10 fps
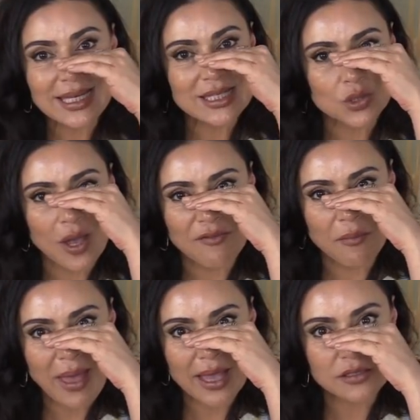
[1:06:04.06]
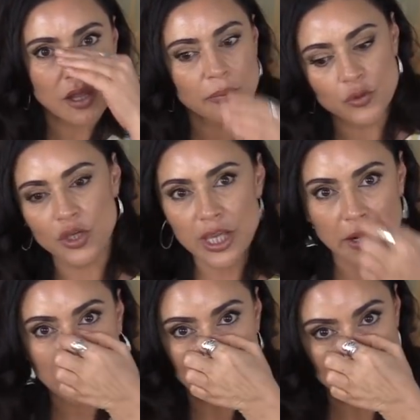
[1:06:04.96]
needs to have a mask up to
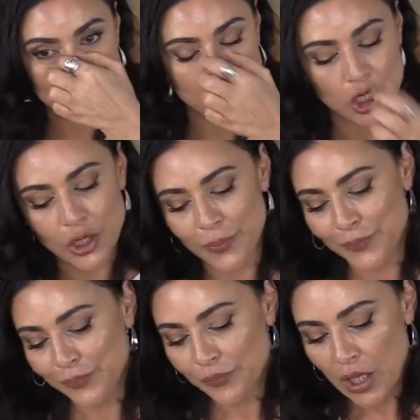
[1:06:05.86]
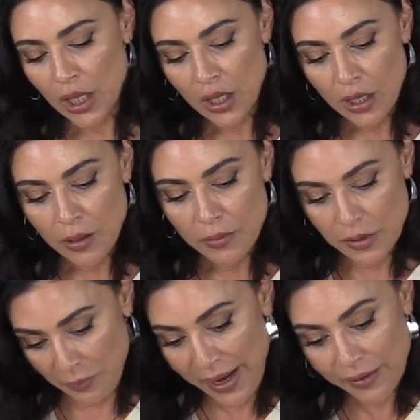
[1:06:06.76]
here, pinched here.
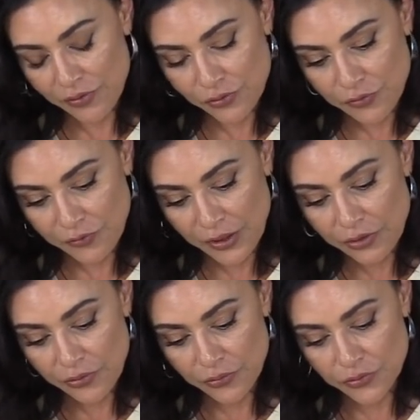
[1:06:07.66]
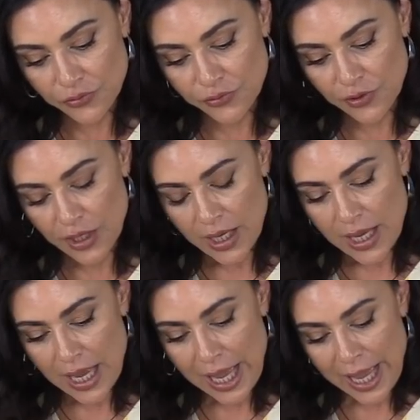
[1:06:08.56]
The parents refused,
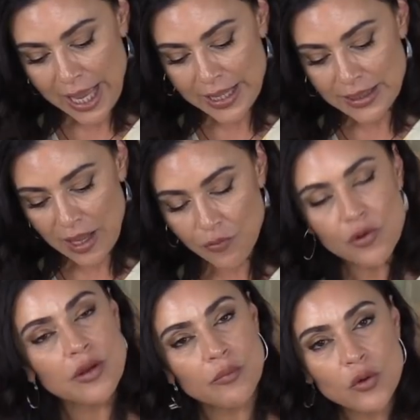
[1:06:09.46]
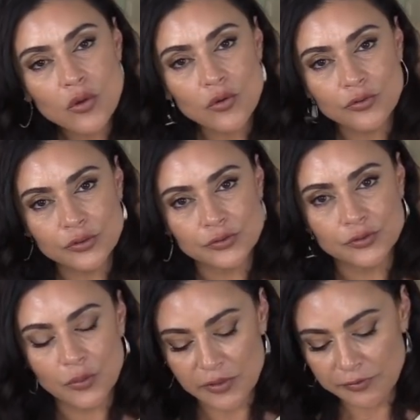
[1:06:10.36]
and they were removed
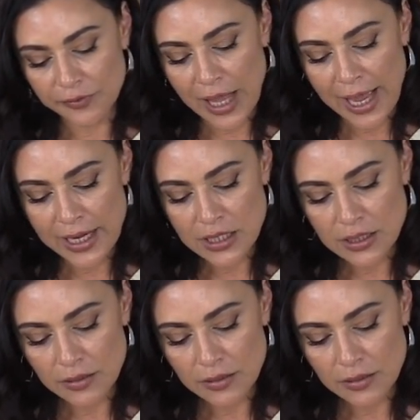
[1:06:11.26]
from the flight.